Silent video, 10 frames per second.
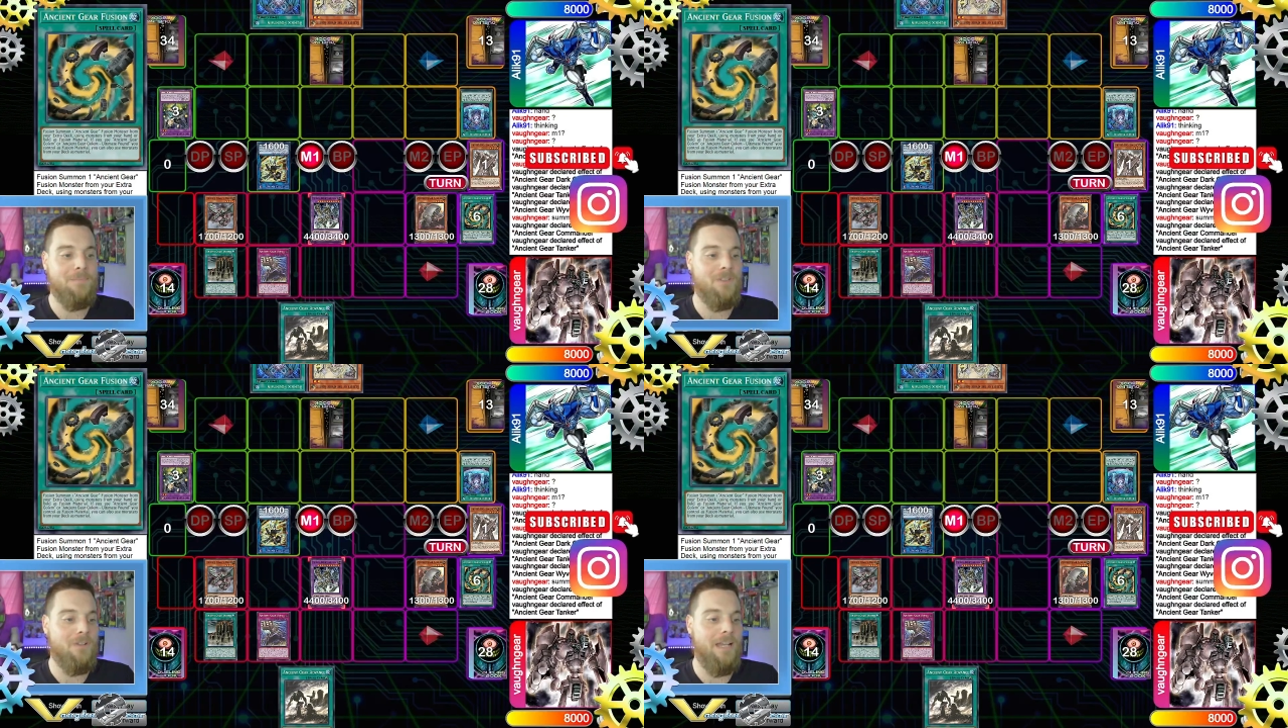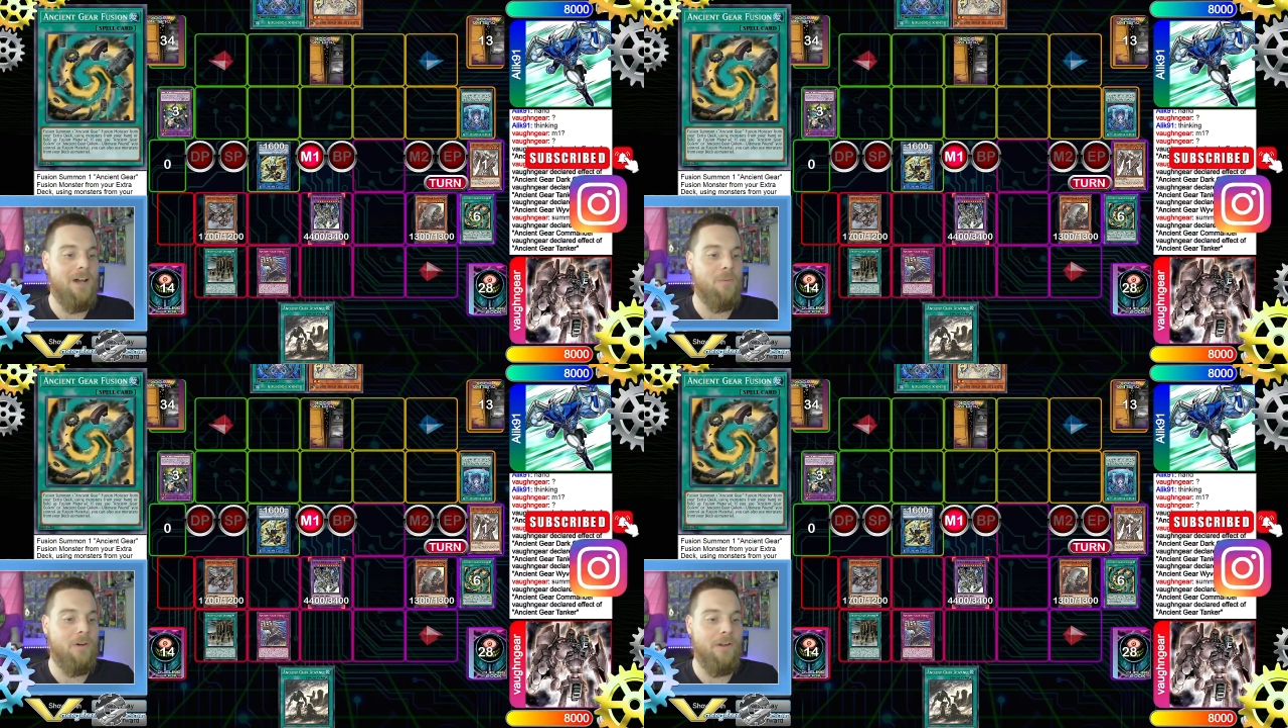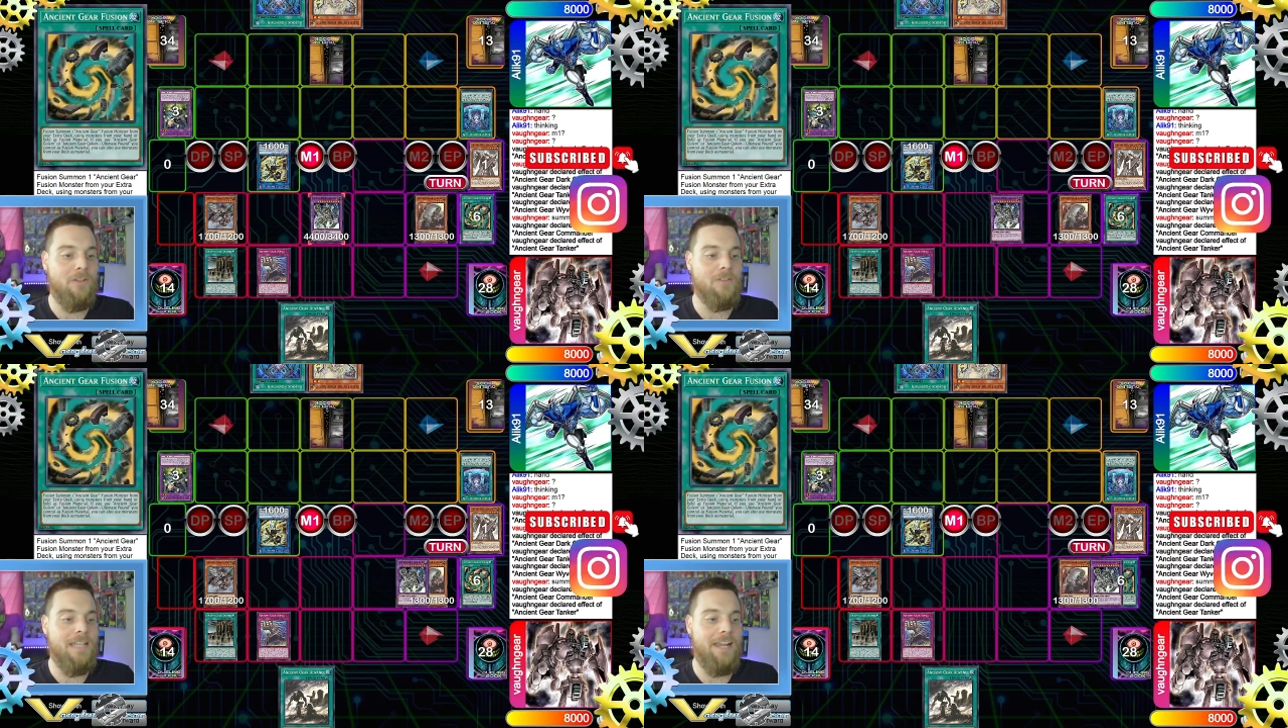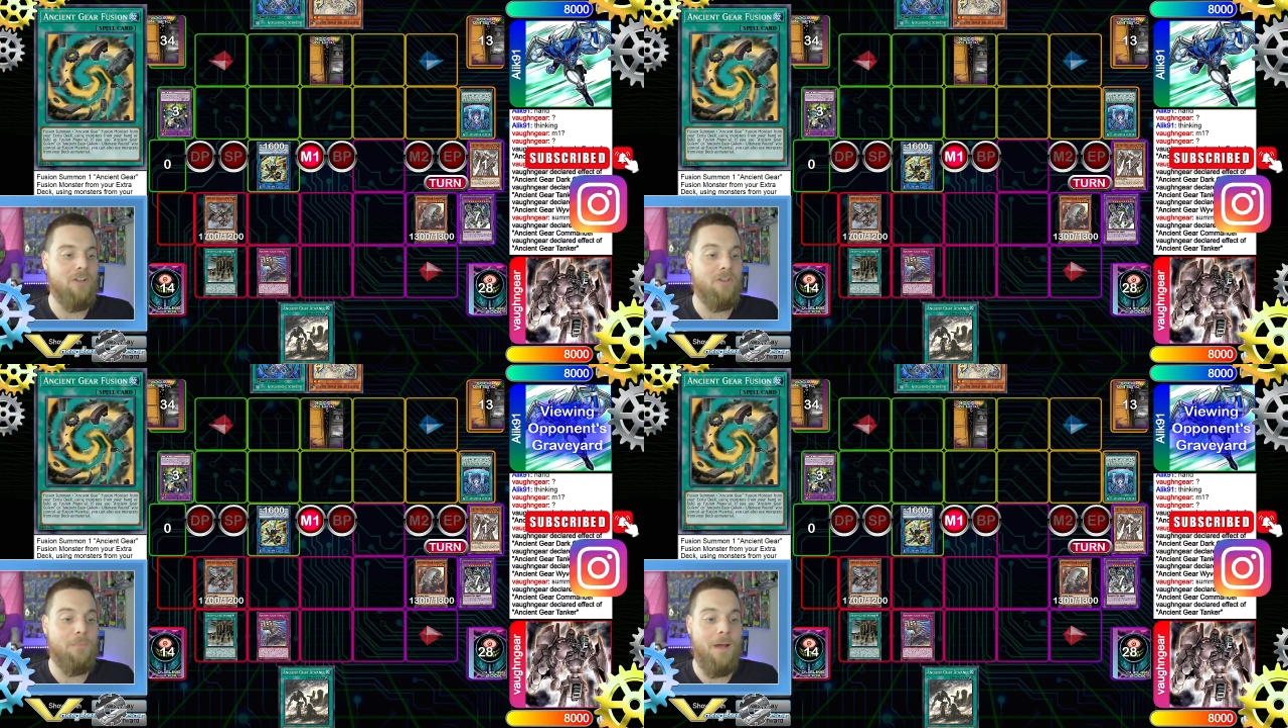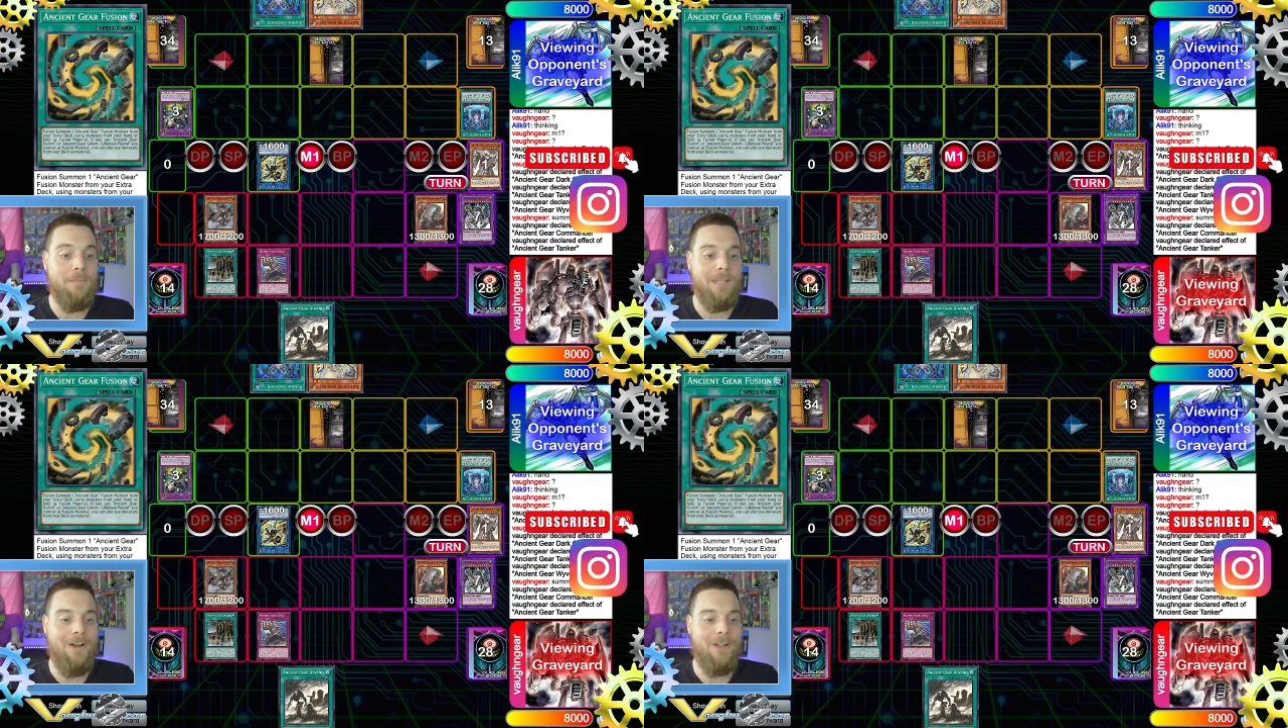So now we're going to use Tanker to
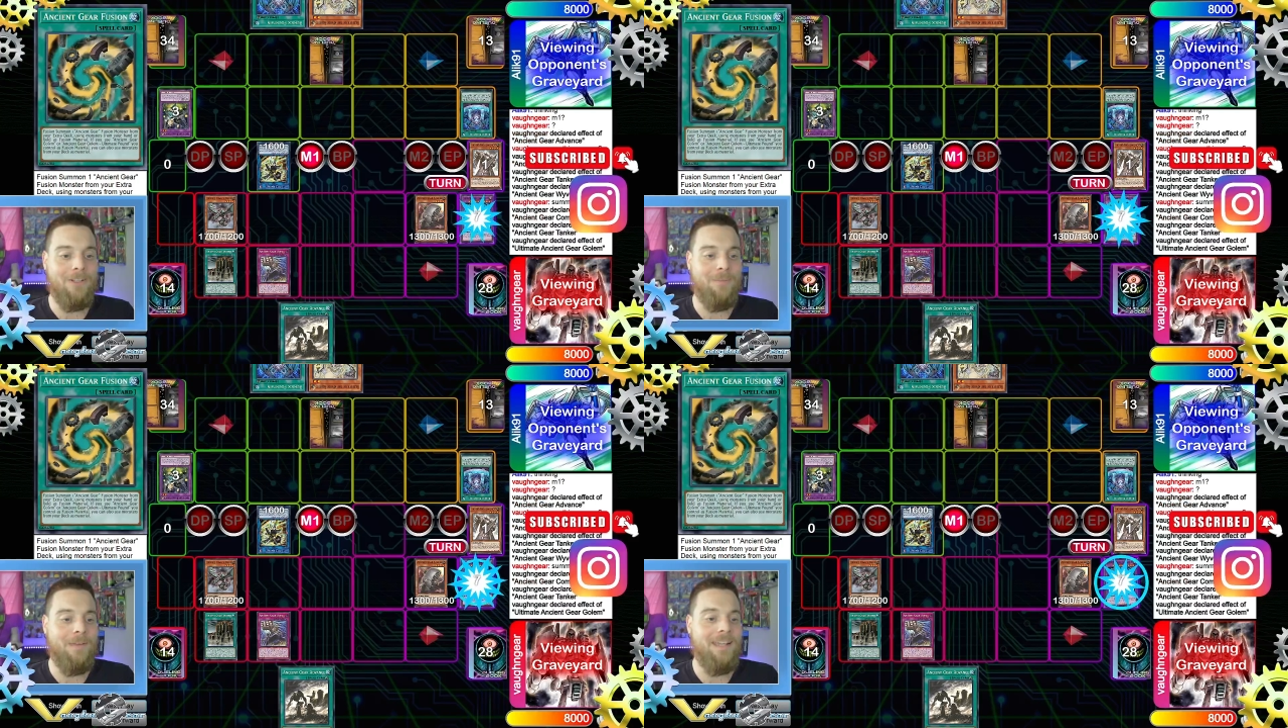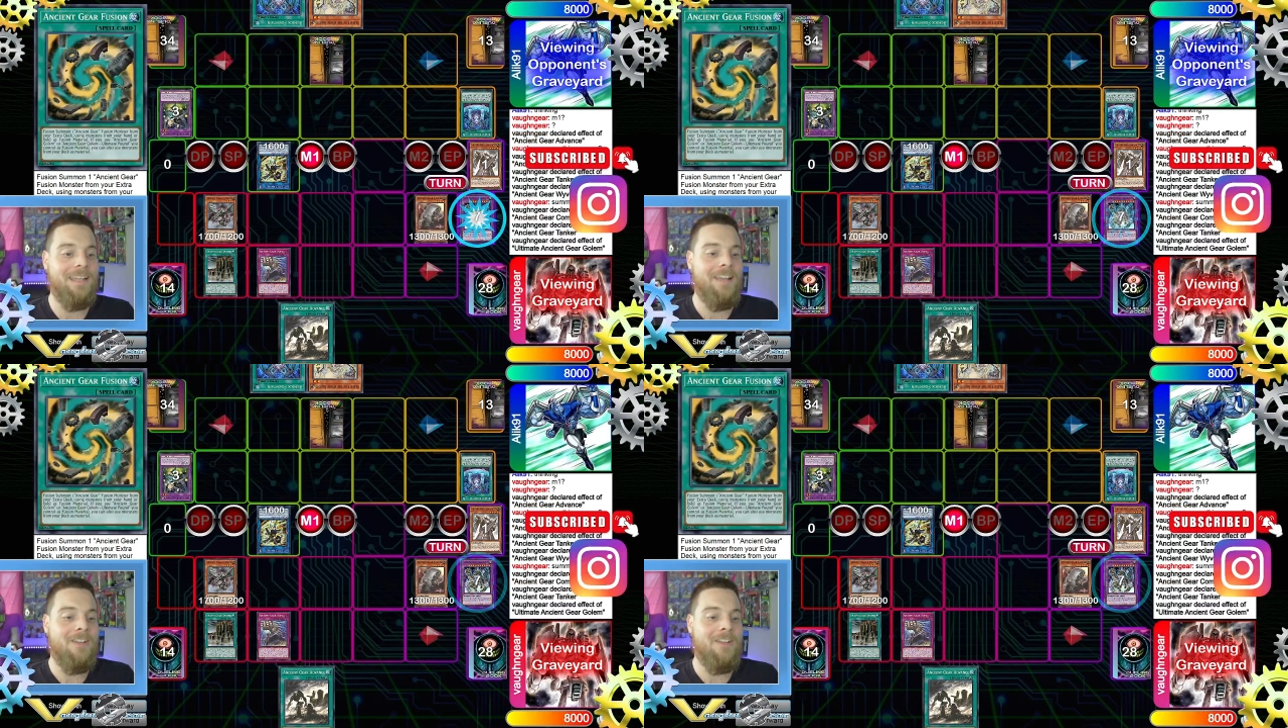pop the Ultimate,